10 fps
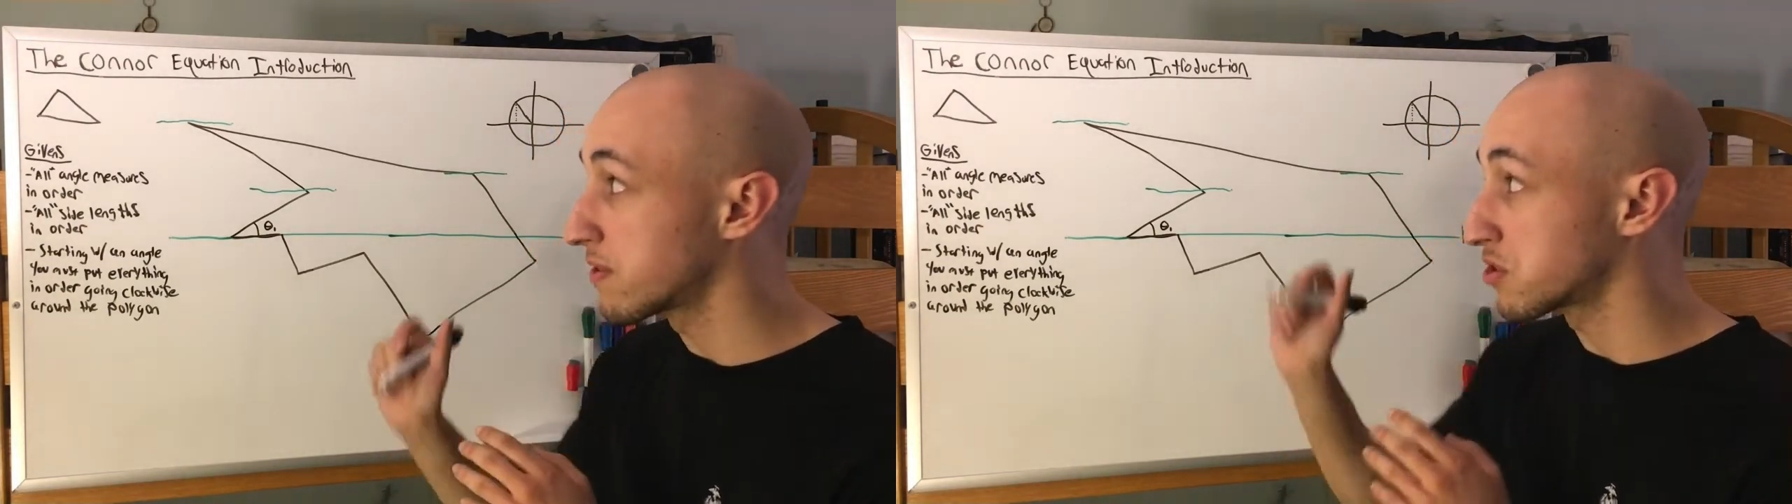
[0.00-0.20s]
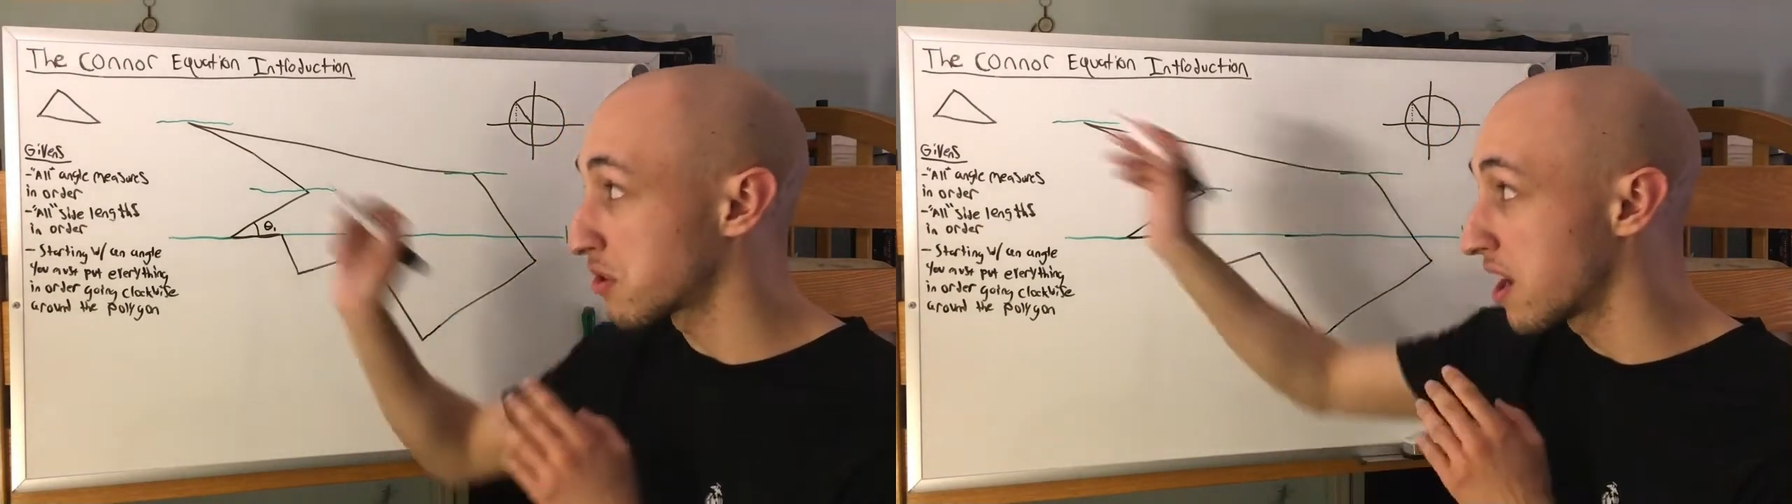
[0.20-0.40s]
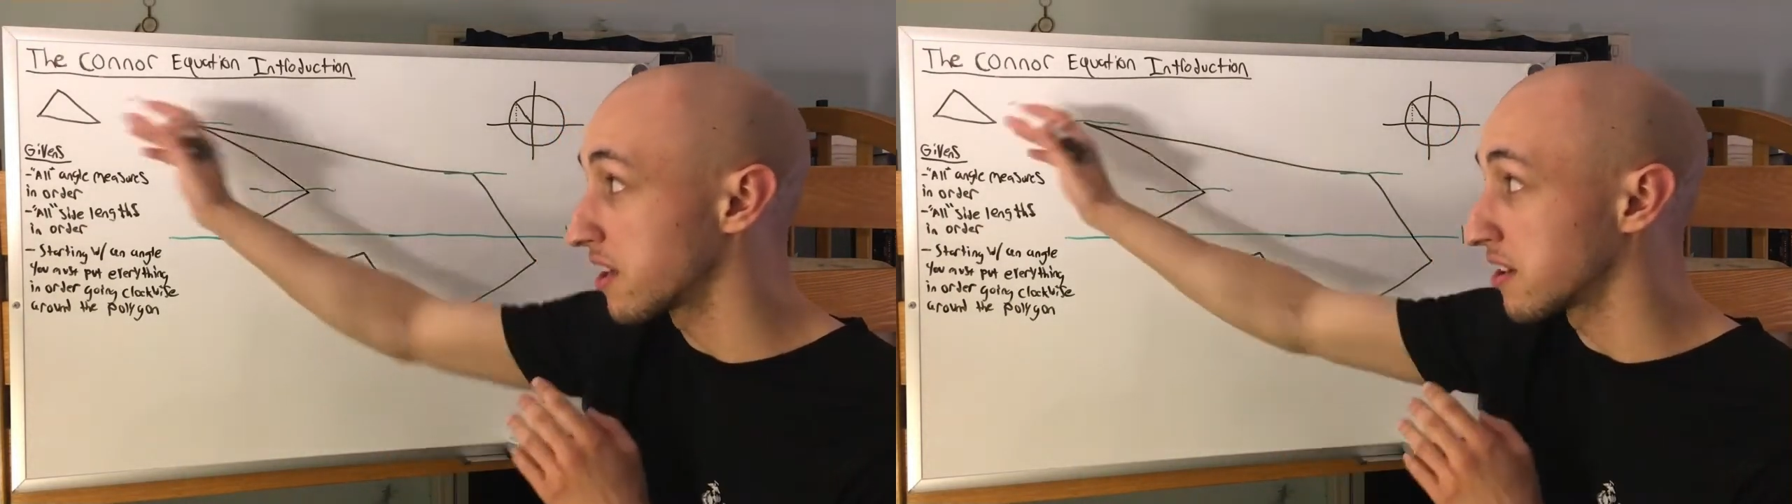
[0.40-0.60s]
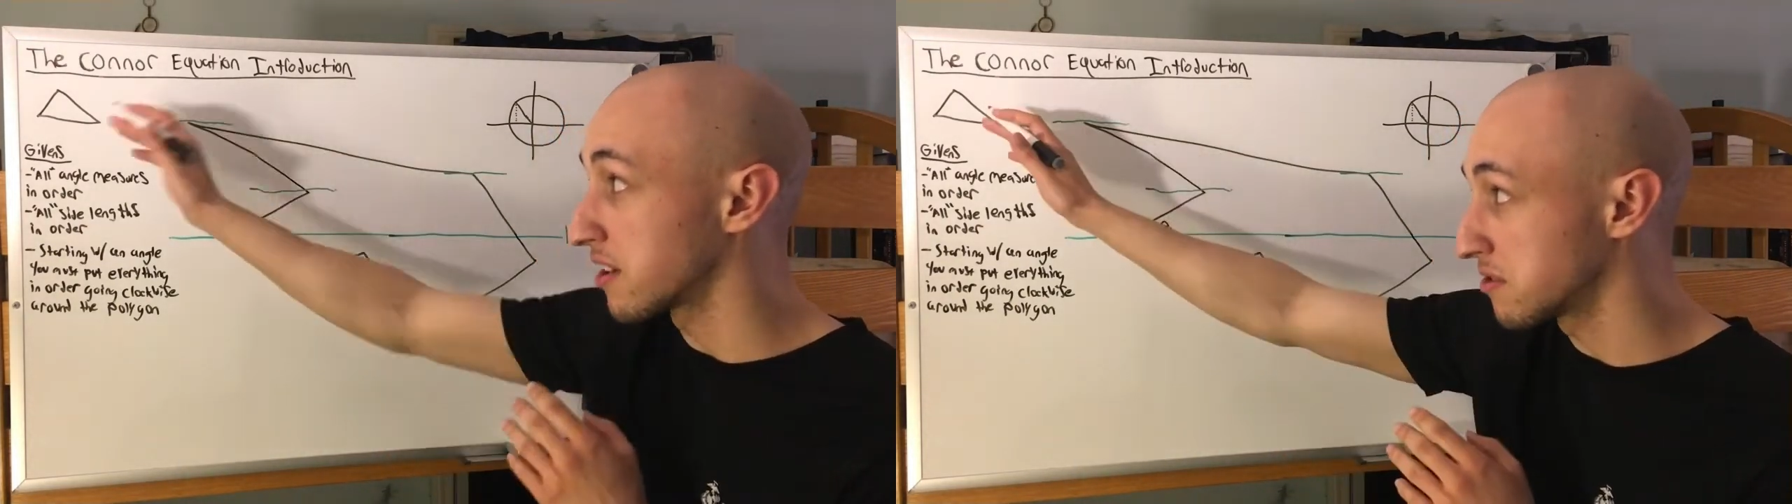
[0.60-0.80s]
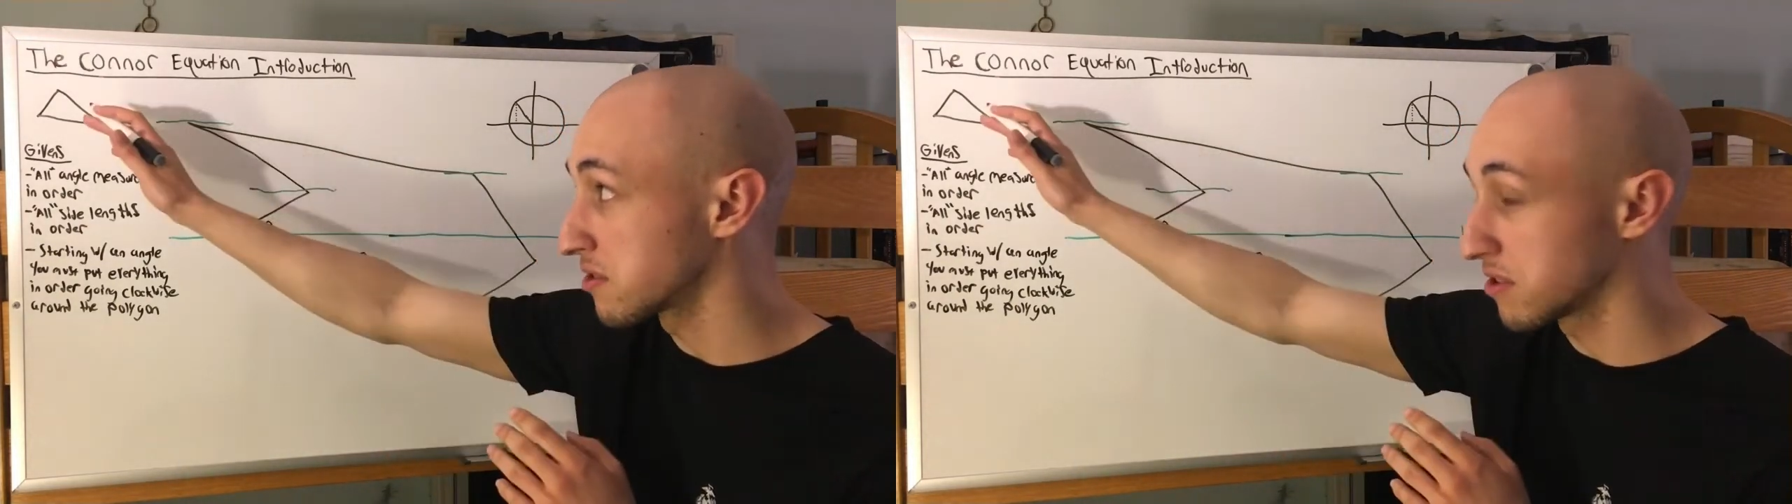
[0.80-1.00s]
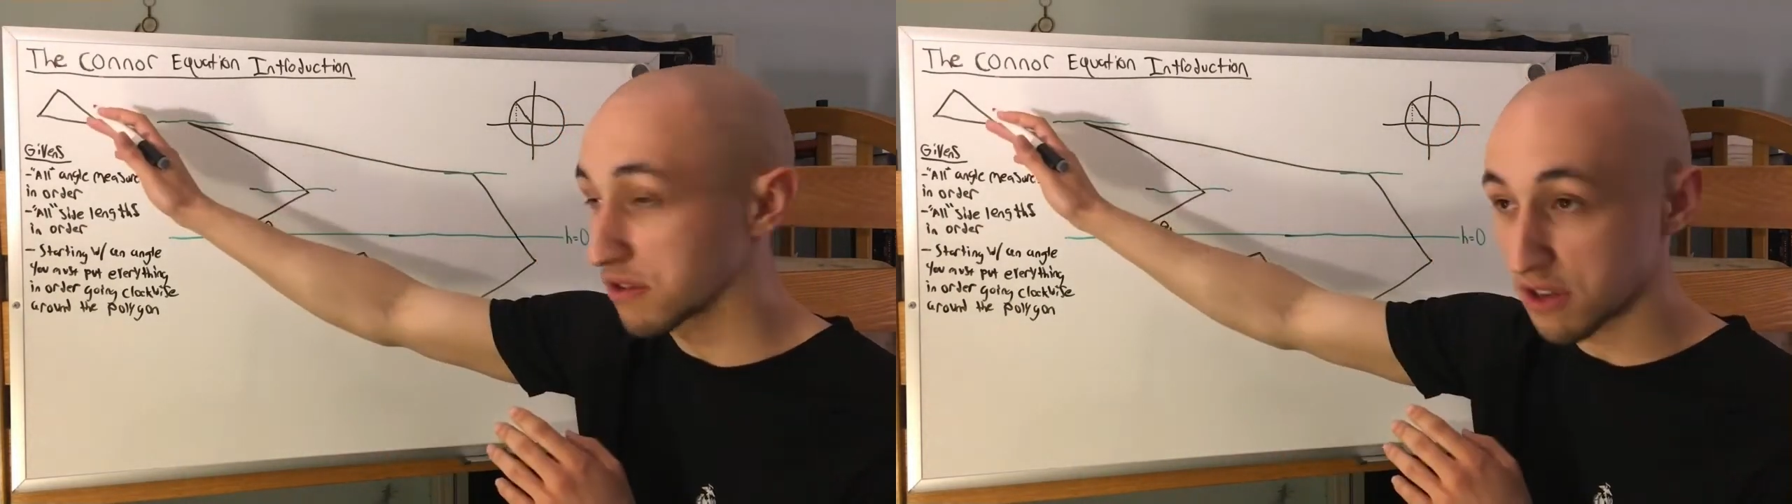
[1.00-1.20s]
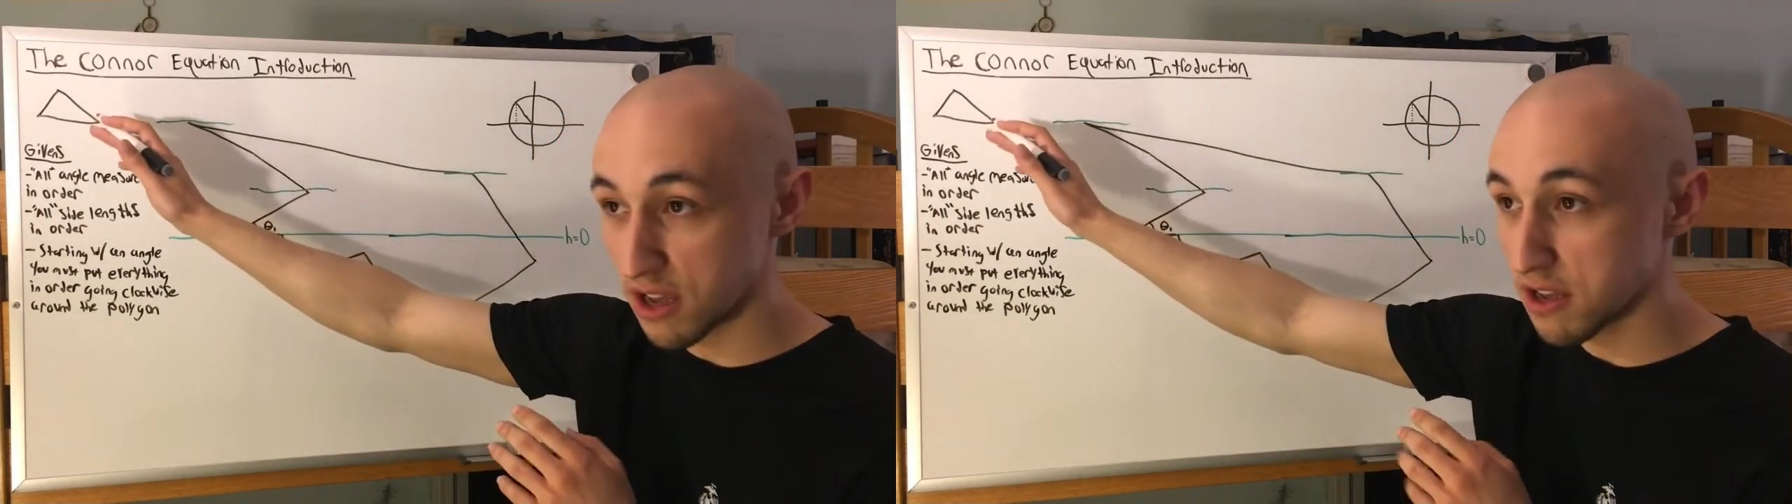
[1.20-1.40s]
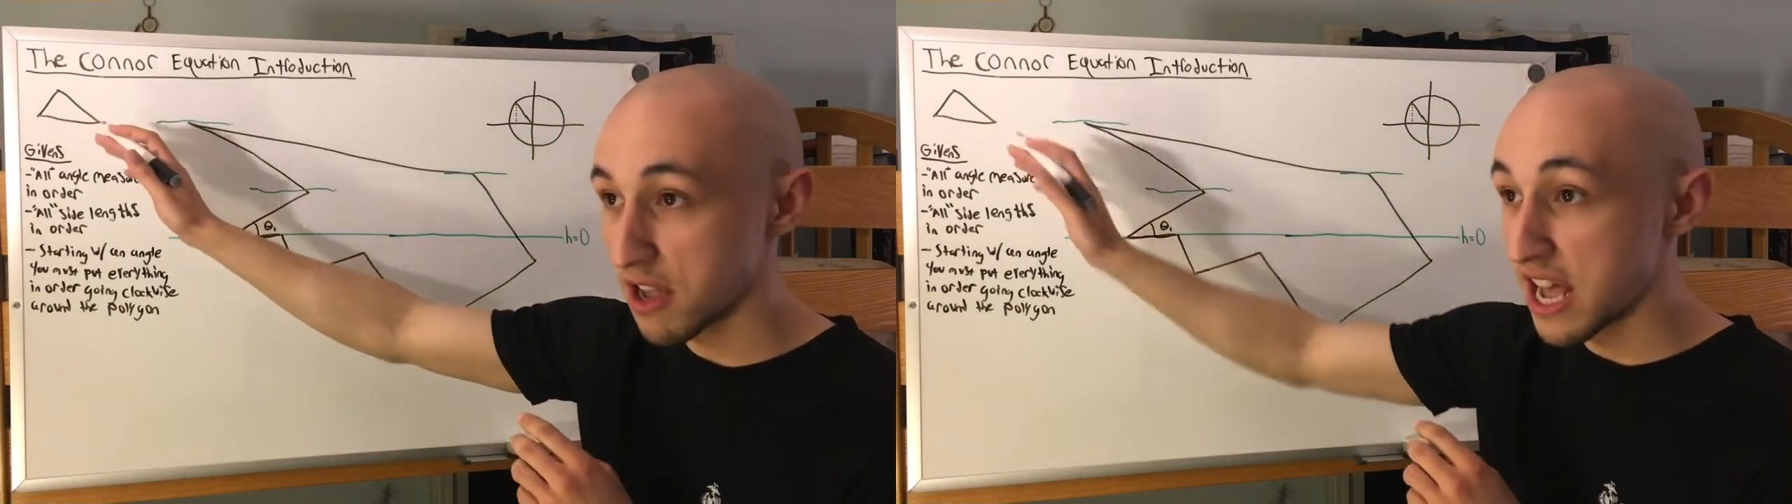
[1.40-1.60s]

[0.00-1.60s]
triangles, okay?